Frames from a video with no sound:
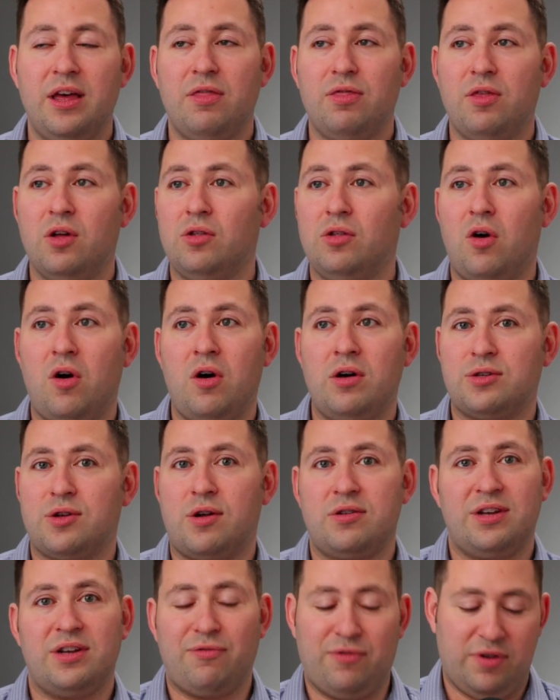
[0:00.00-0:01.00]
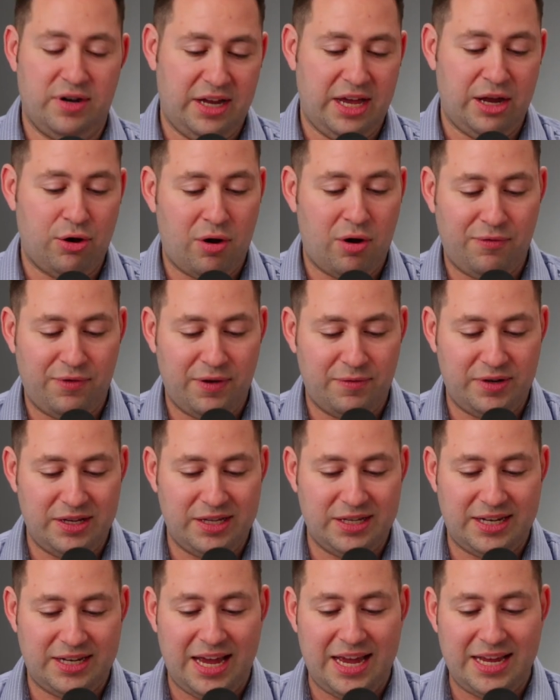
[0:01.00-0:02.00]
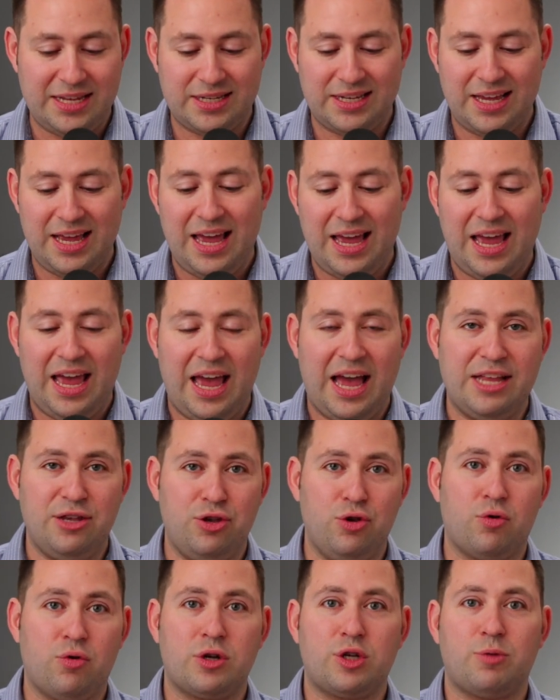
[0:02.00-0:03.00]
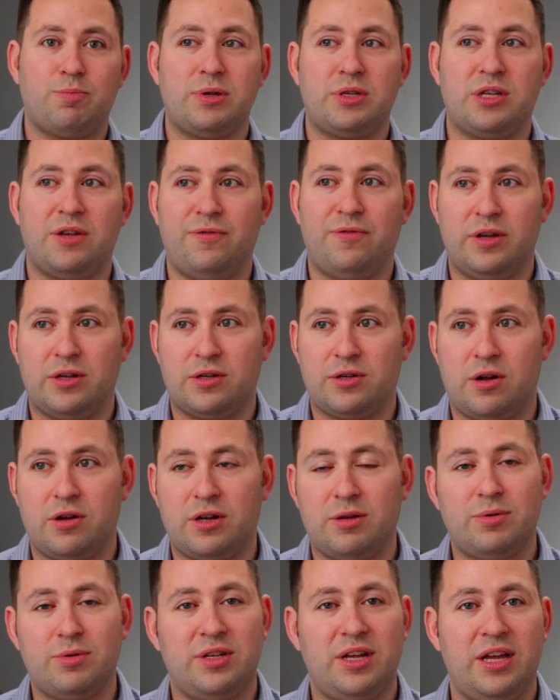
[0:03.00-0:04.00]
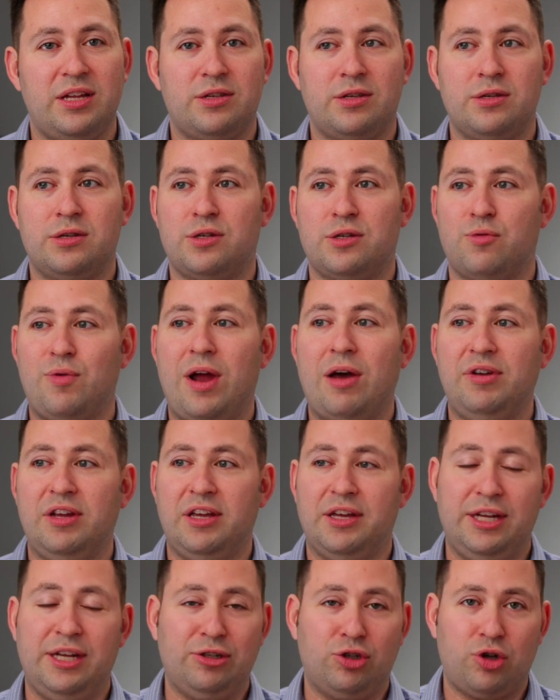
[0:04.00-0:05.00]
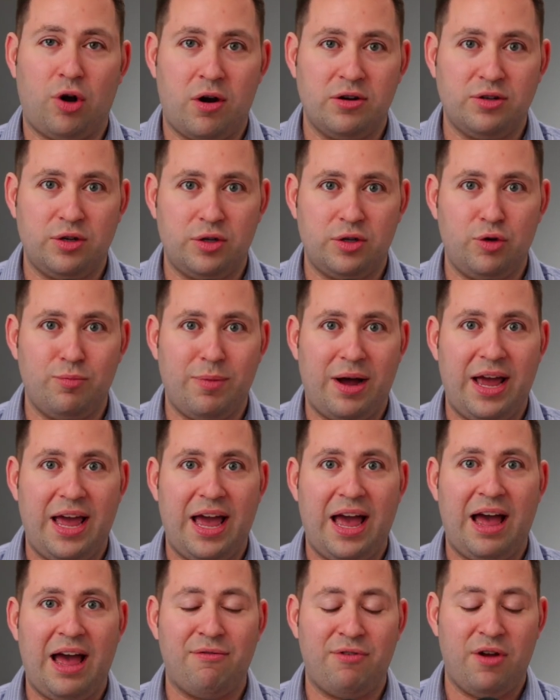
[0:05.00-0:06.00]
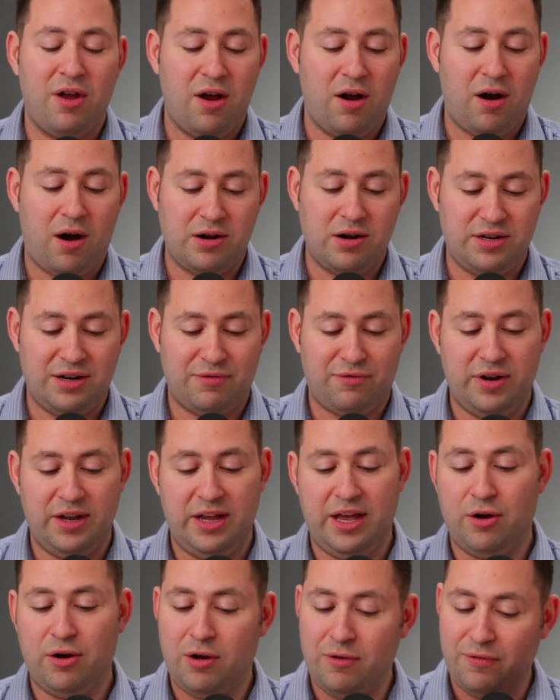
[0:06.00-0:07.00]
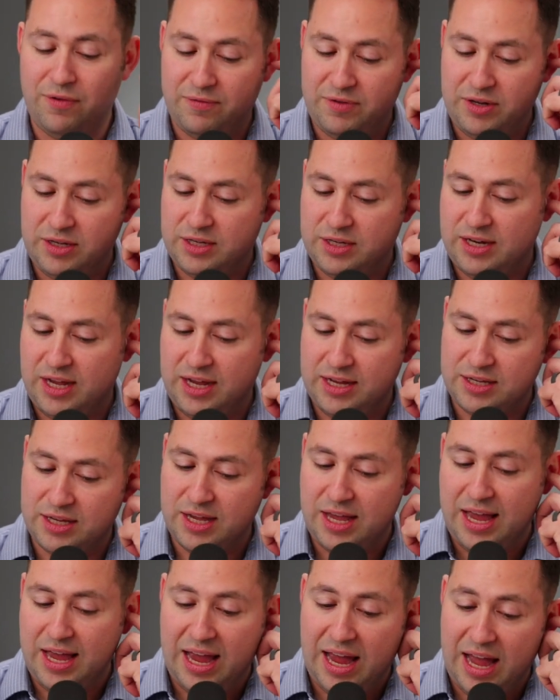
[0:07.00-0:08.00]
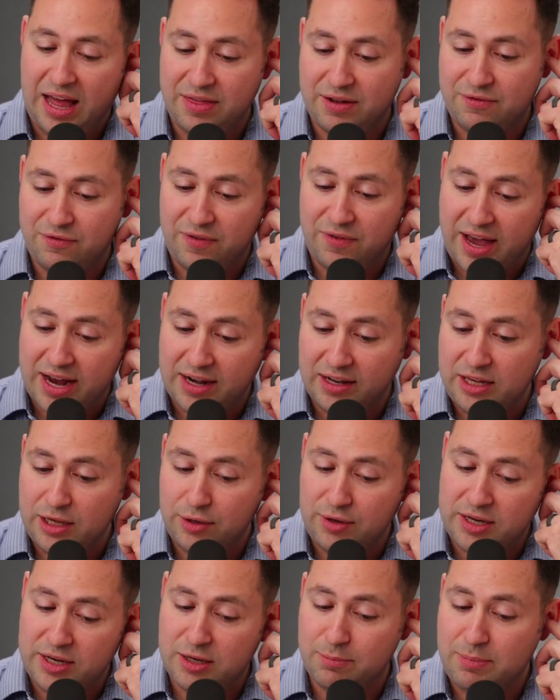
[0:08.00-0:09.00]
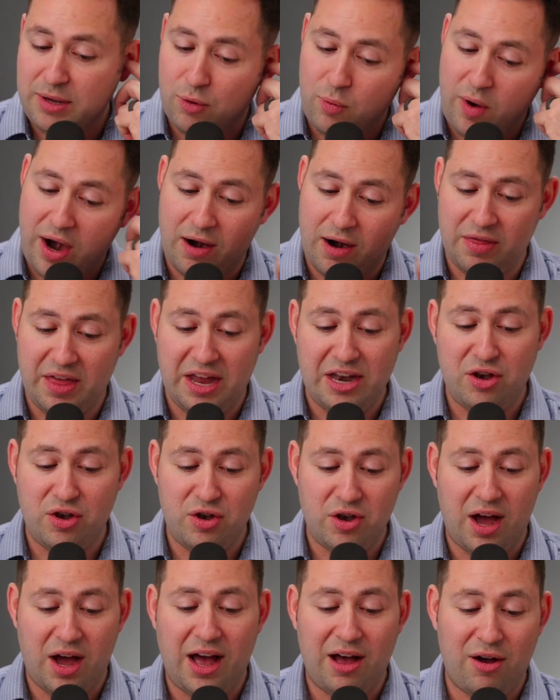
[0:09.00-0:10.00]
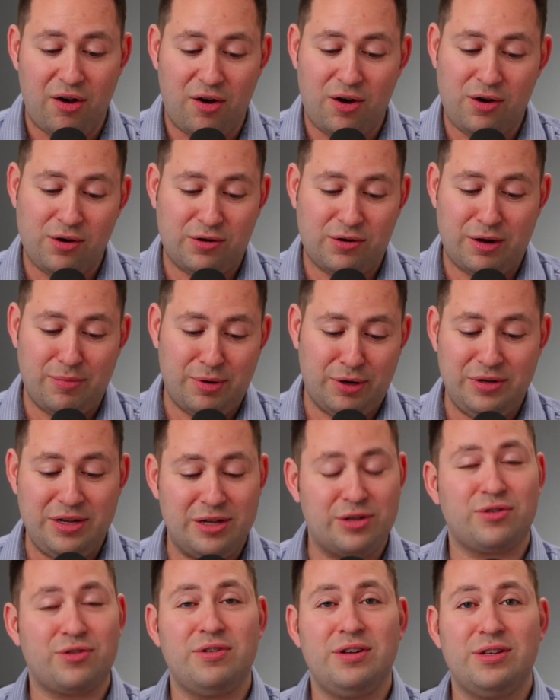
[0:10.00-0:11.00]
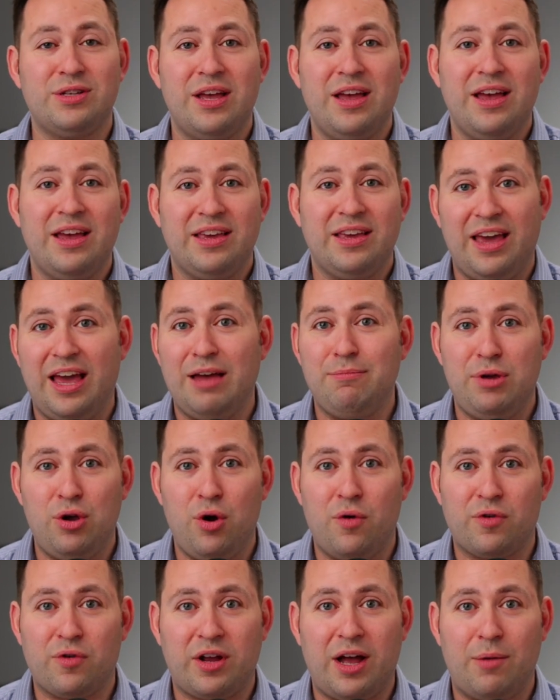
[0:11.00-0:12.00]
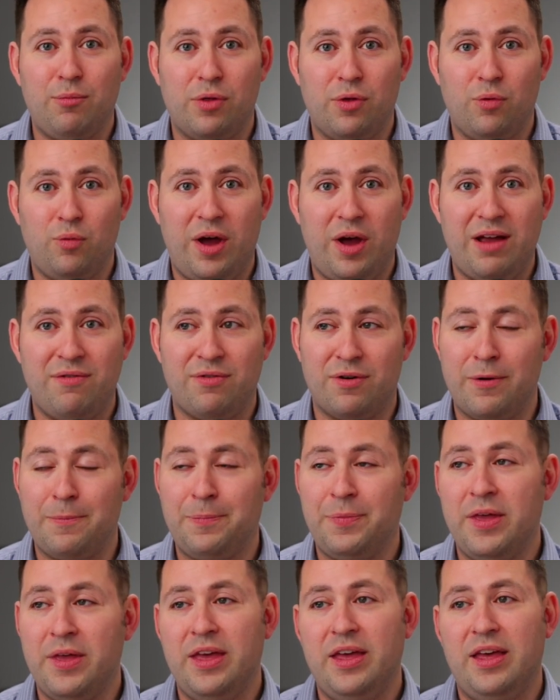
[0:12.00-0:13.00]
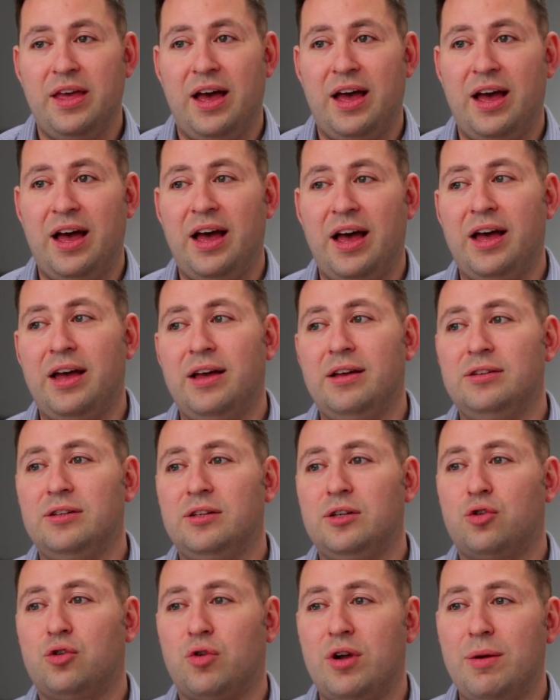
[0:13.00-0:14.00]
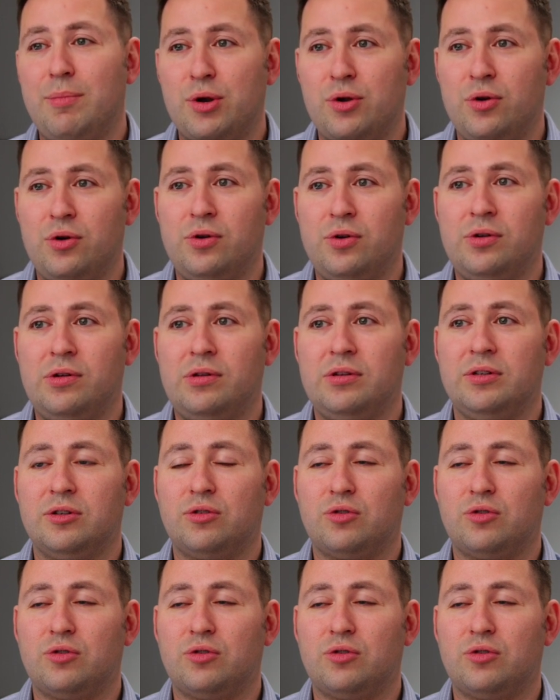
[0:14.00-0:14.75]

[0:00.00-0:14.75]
the laws are different in all 50 states, and your specific circumstances surrounding any charges you might have are different in all 50 states. And then finally, you need to be aware that not all criminal histories can be overcome with a waiver. Criminal